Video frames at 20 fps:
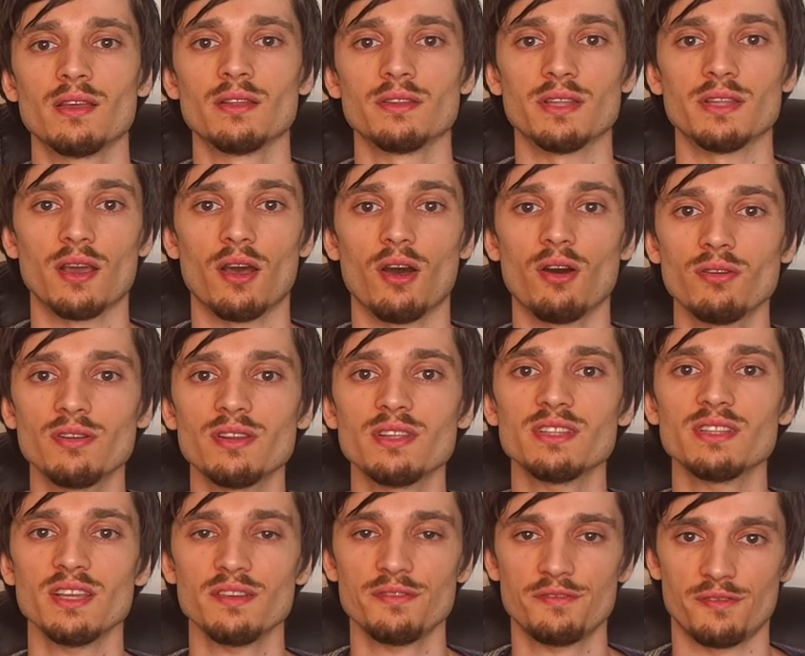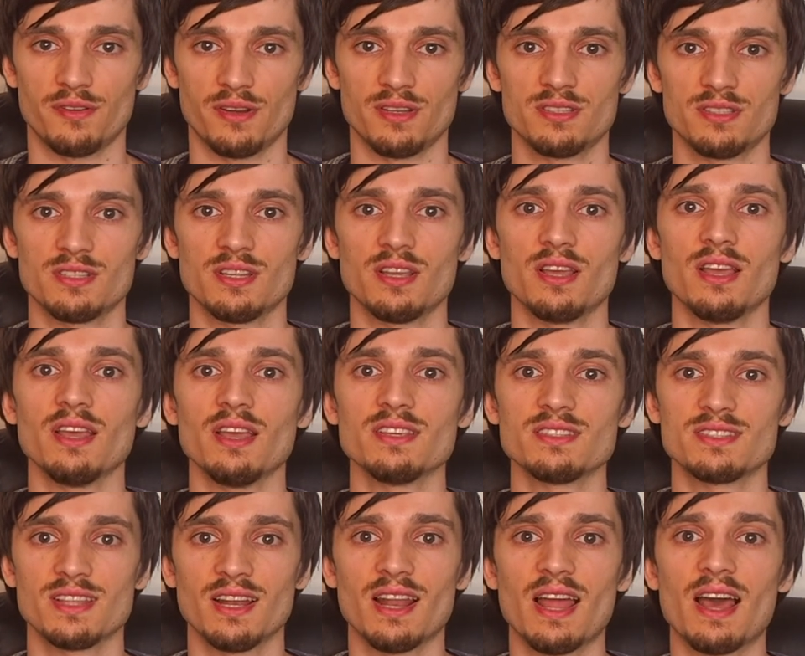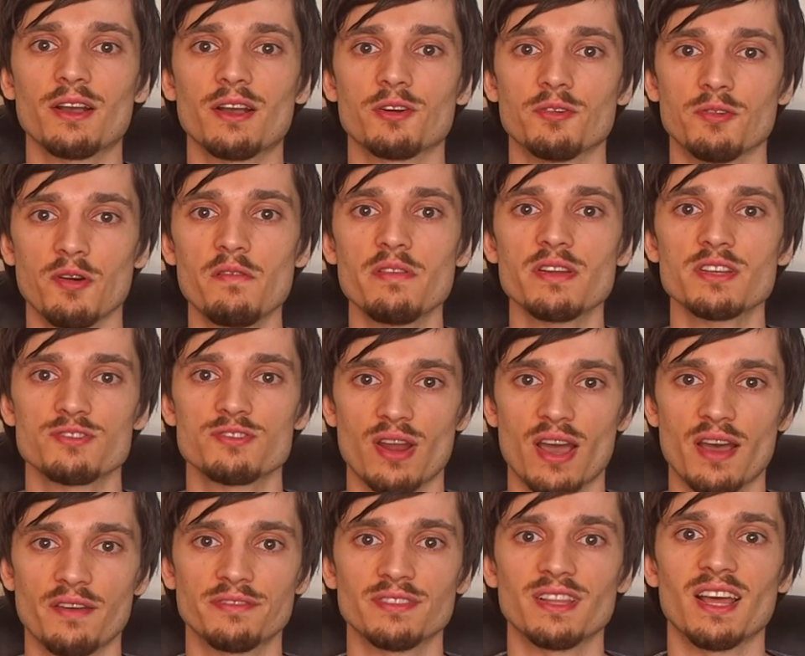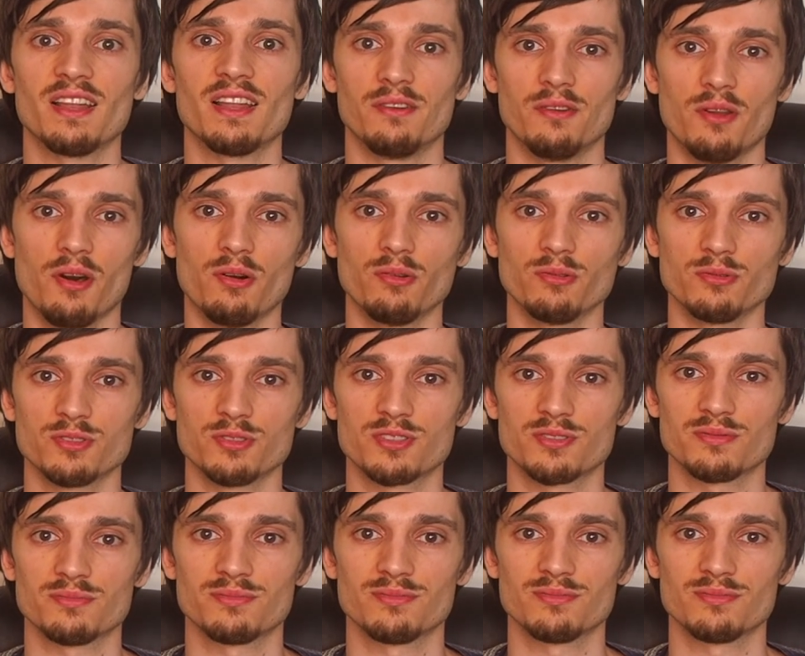The only difference is the lack of overdraft and loans.